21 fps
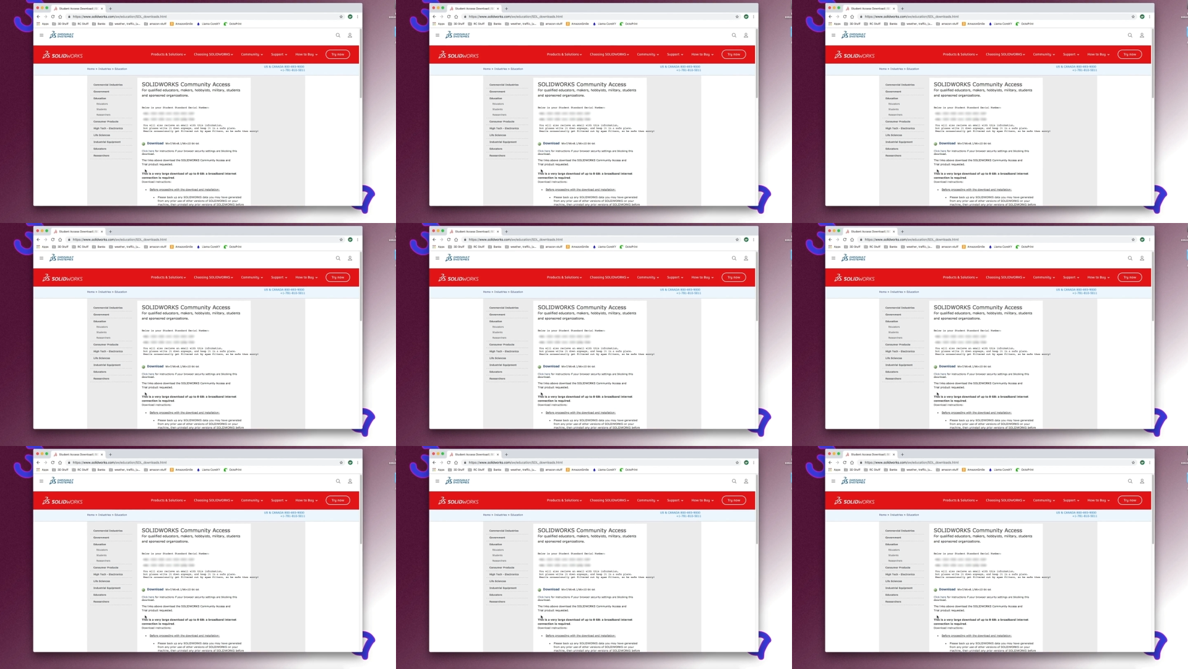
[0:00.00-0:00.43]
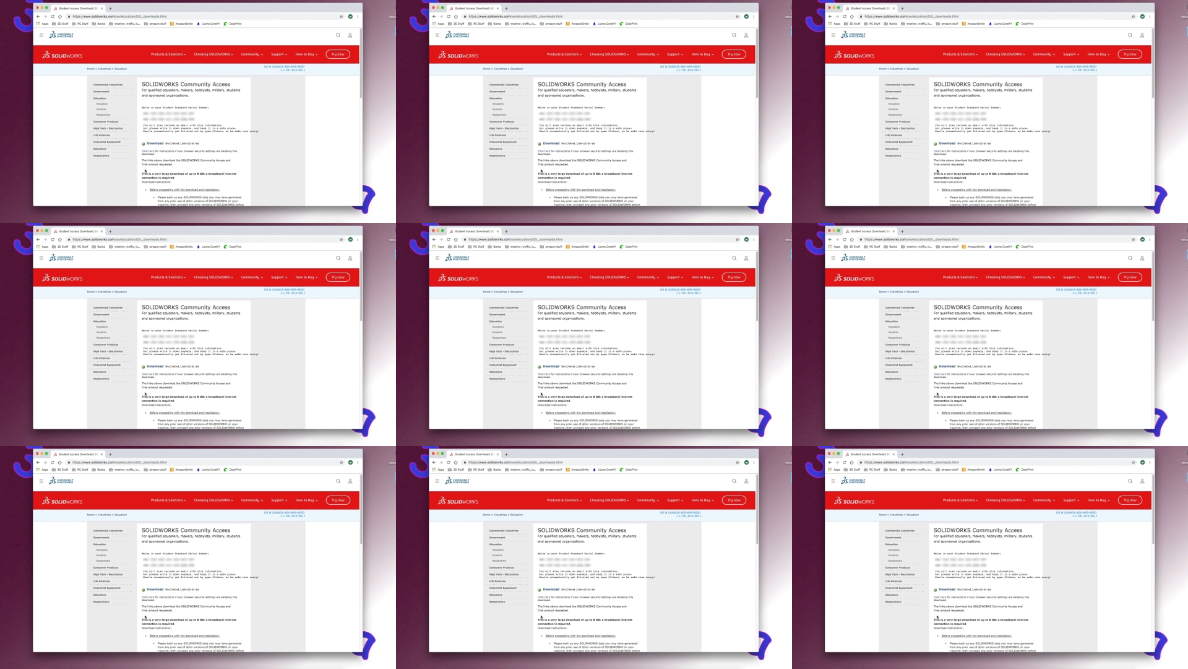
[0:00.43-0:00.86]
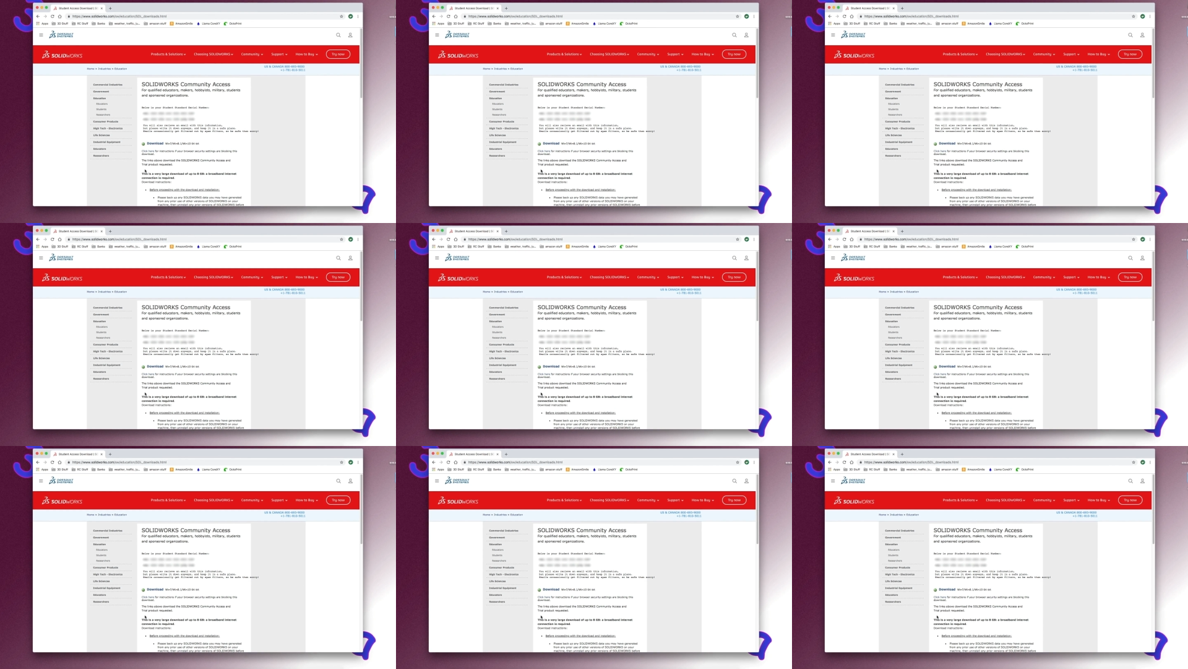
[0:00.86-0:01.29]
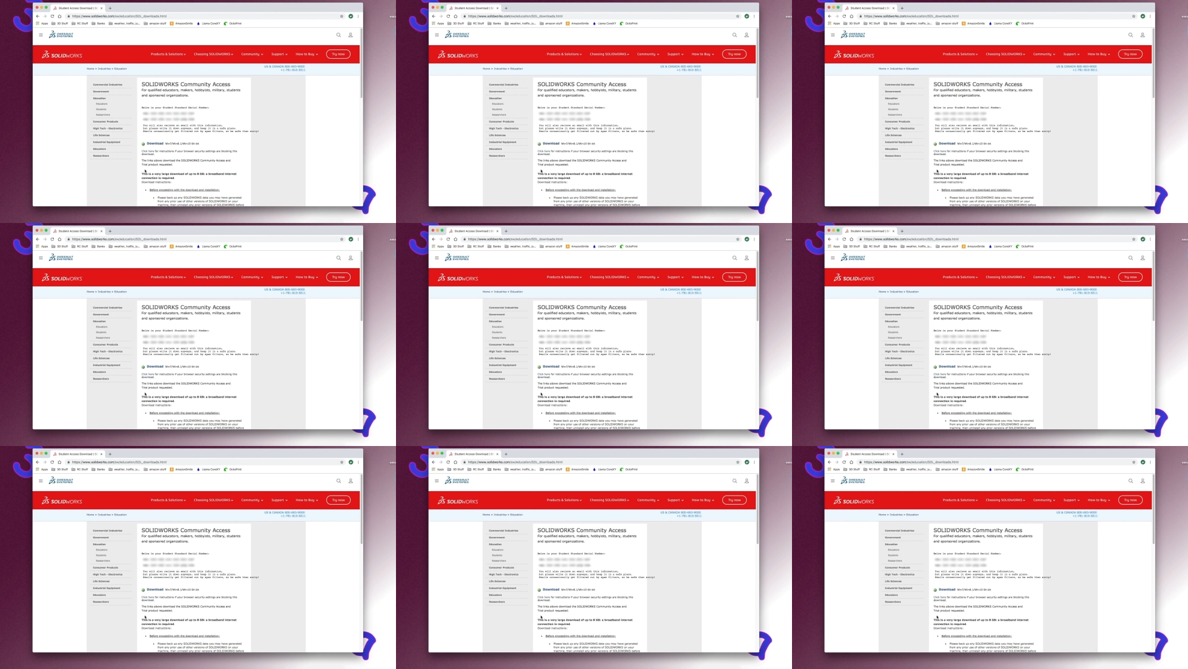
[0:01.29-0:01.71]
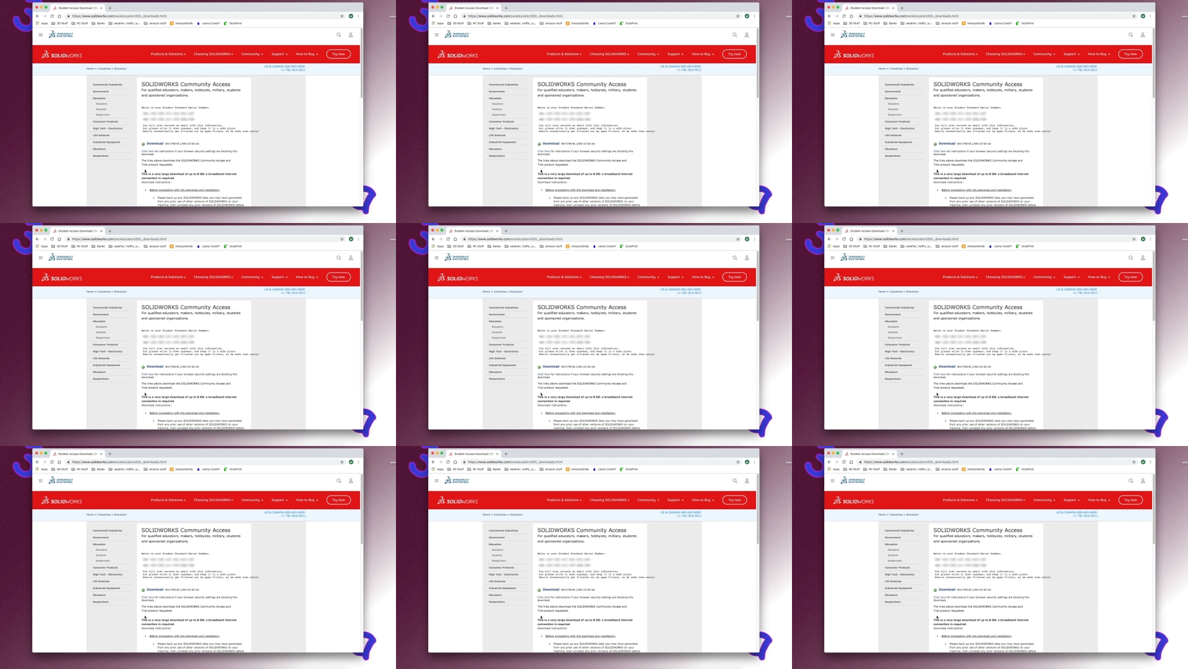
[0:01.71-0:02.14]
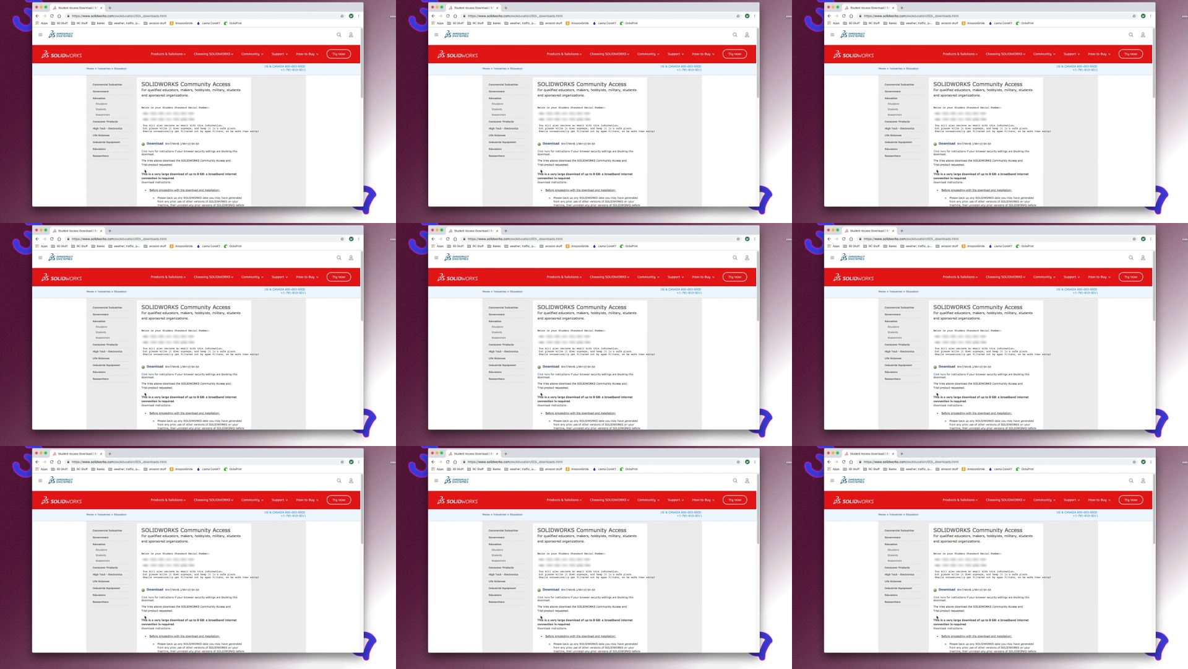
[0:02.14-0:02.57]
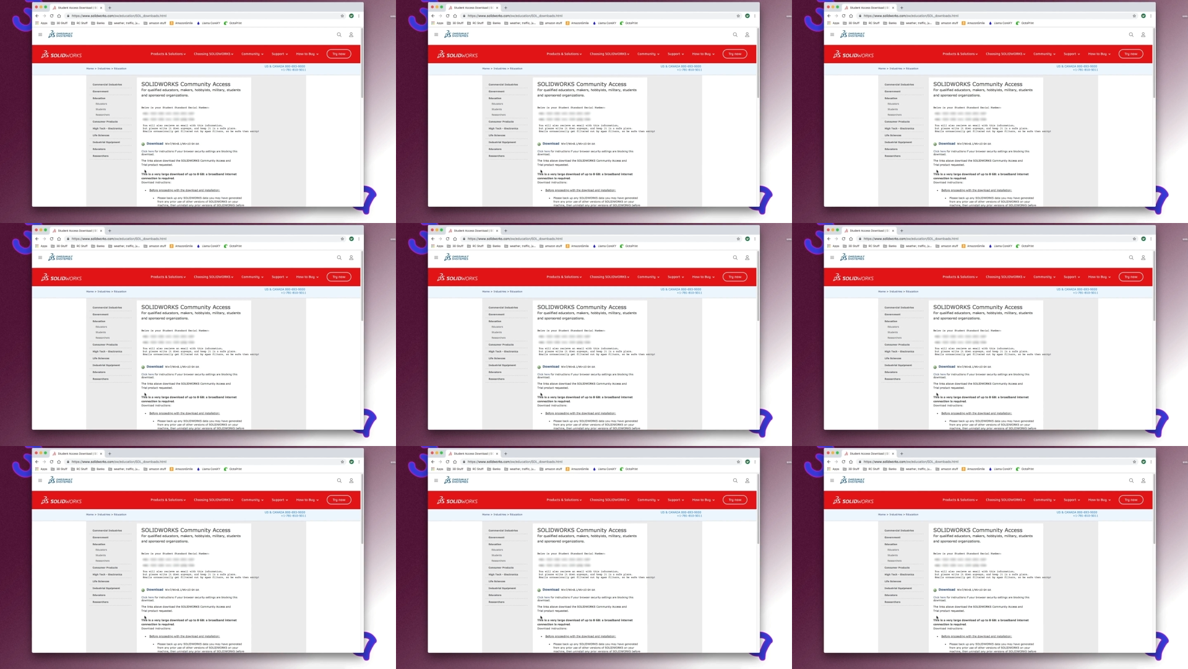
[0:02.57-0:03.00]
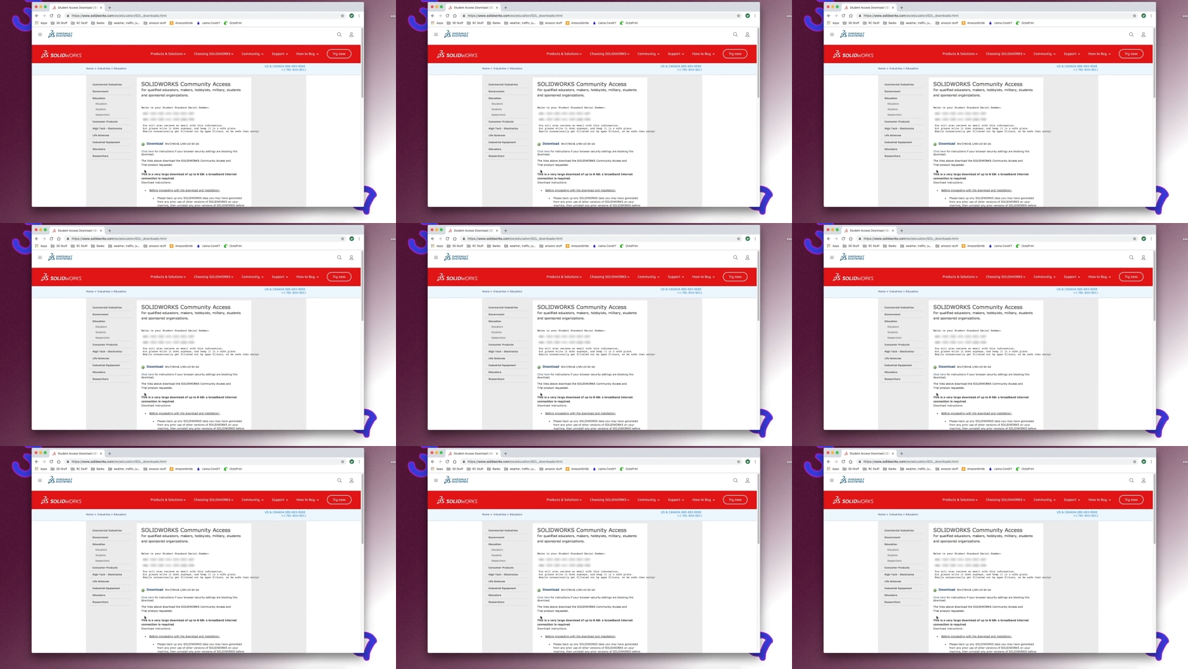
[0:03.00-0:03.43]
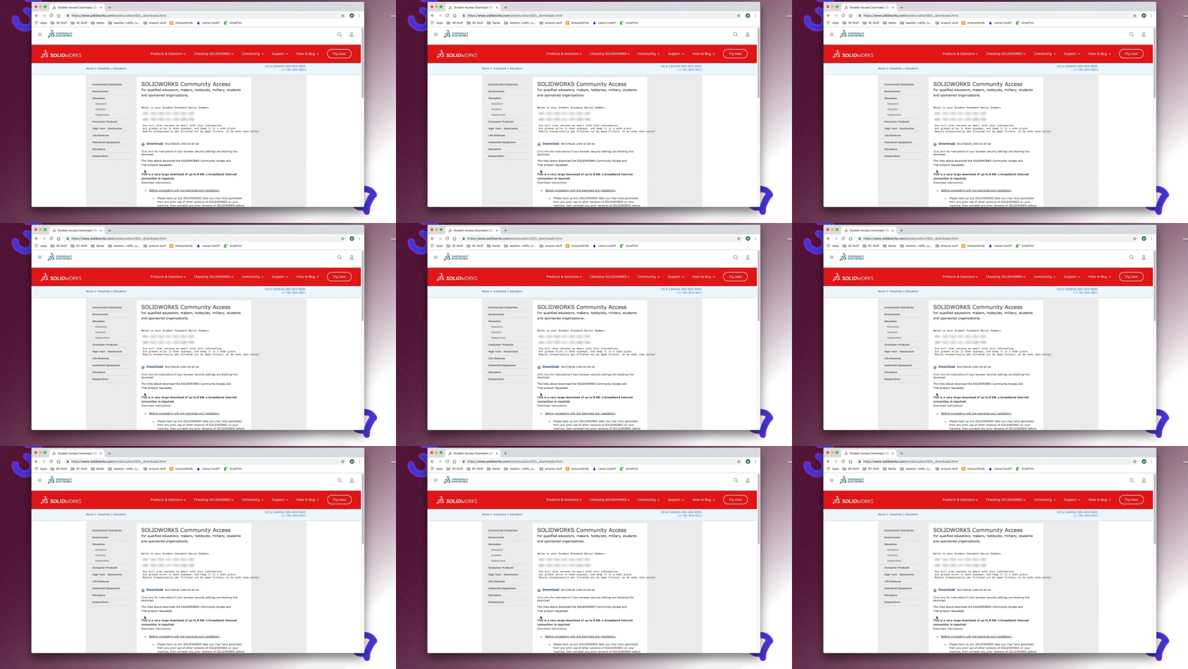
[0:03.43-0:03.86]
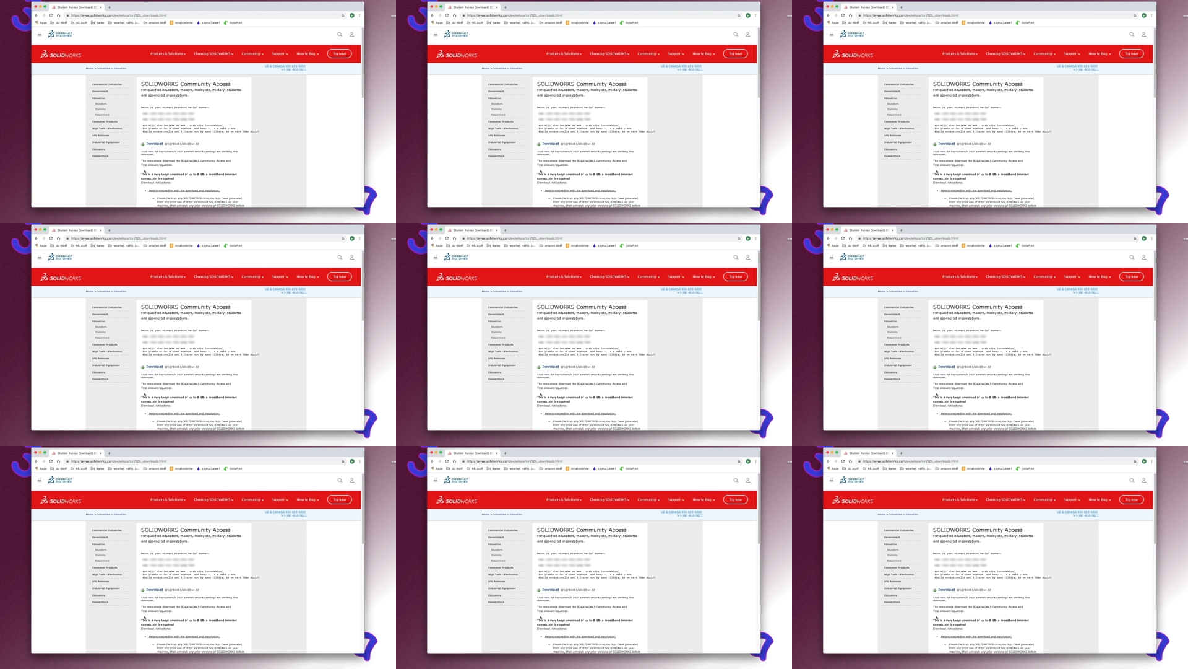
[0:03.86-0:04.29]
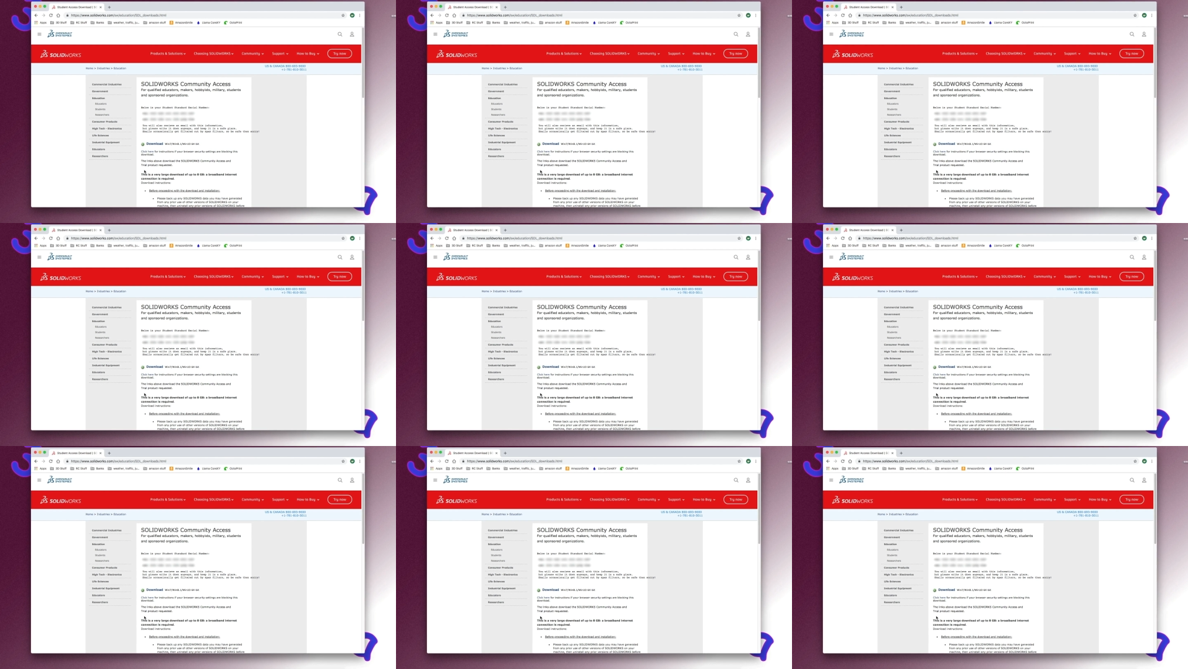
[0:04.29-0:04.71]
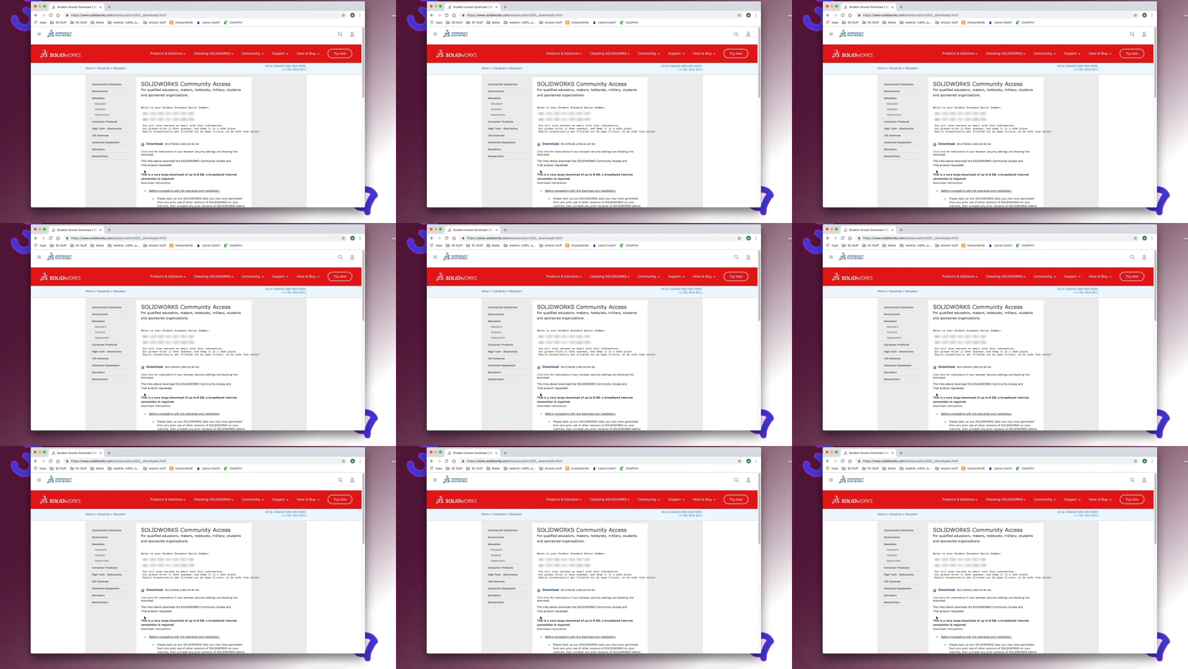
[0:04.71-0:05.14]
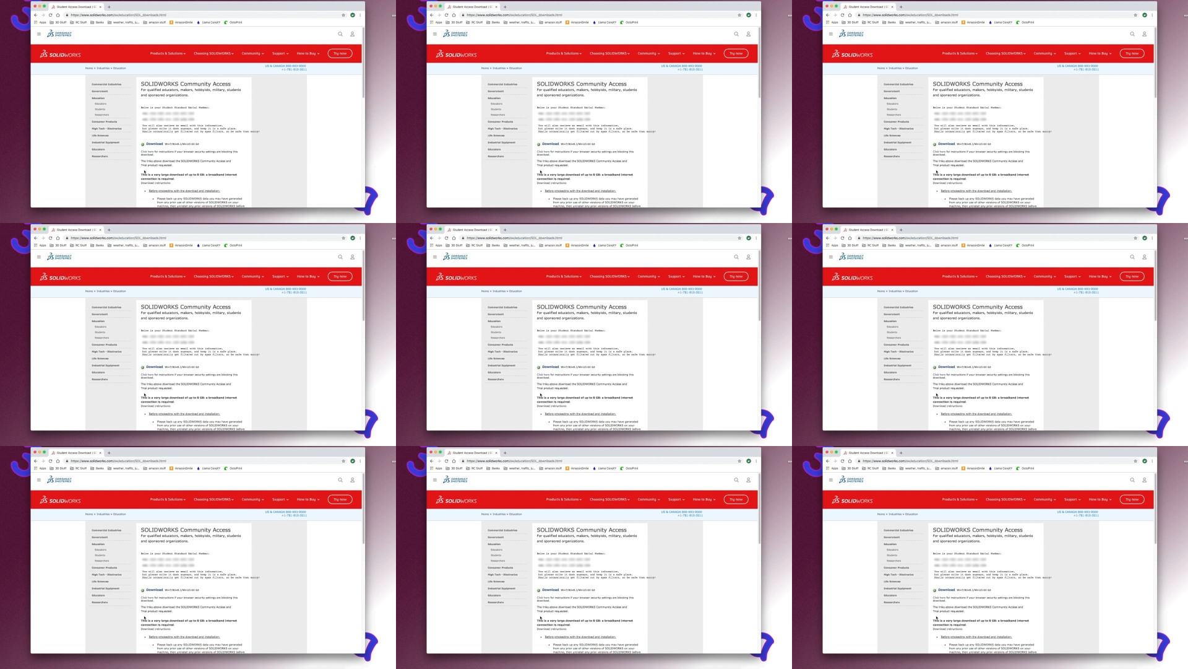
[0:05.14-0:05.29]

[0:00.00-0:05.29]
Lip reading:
Nobody's mouth can be seen.